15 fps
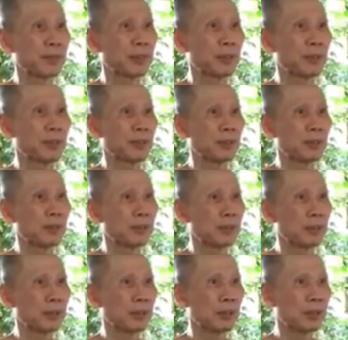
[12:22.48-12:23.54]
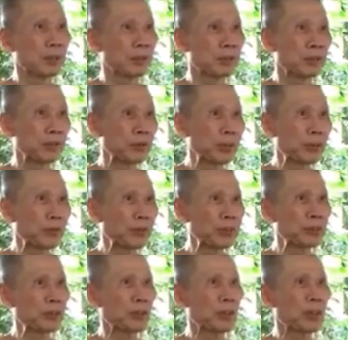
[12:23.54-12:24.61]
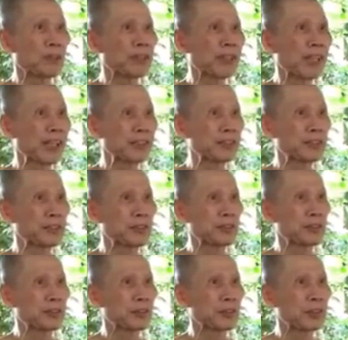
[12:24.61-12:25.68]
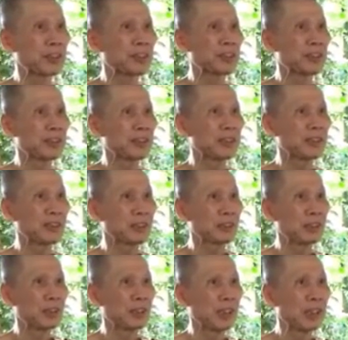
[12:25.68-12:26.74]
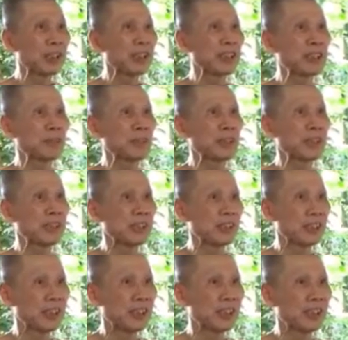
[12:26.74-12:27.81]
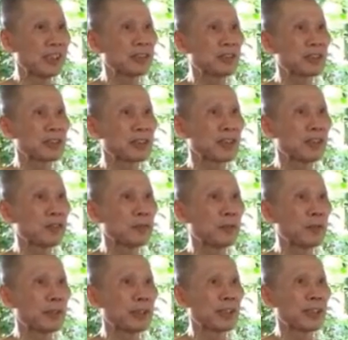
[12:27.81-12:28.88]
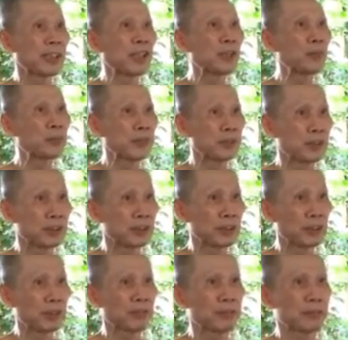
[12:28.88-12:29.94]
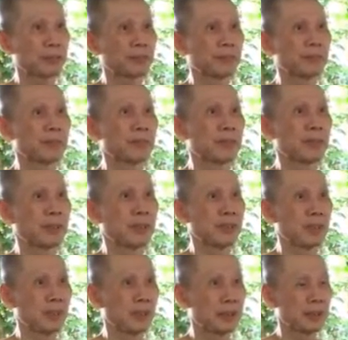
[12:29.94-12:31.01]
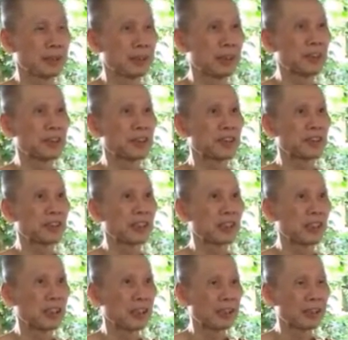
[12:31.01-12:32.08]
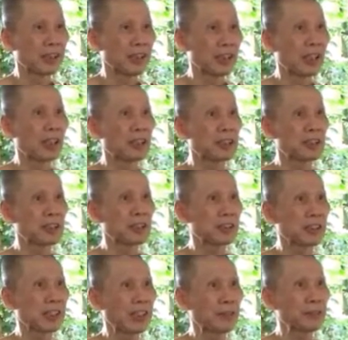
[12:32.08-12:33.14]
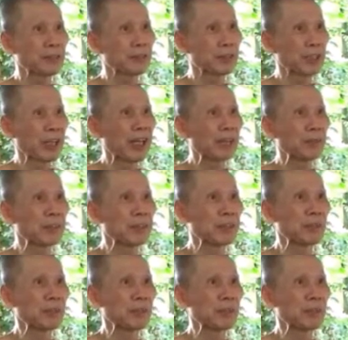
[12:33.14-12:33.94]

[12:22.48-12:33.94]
doing what your craving asks you to do is hurting yourself more than helping yourself. This is the logic you have to have in the back of your mind.